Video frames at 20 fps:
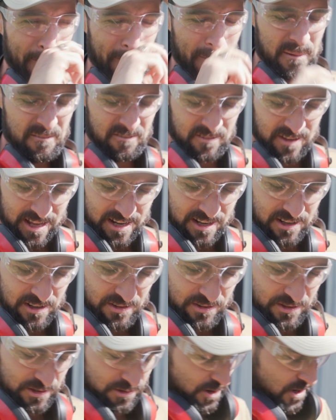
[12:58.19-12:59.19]
of getting
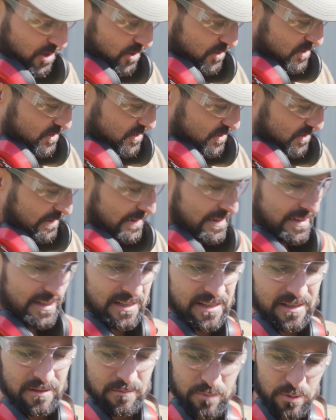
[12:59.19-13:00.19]
all the gross
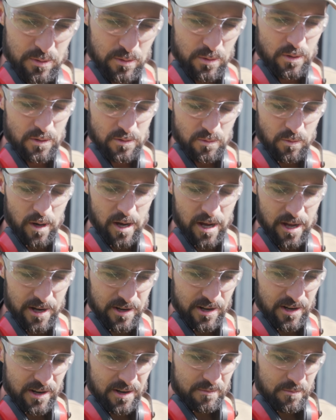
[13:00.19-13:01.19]
pooled
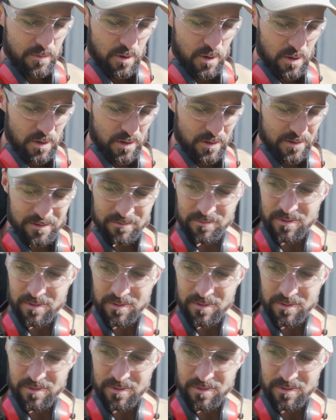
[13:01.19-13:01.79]
water and mold and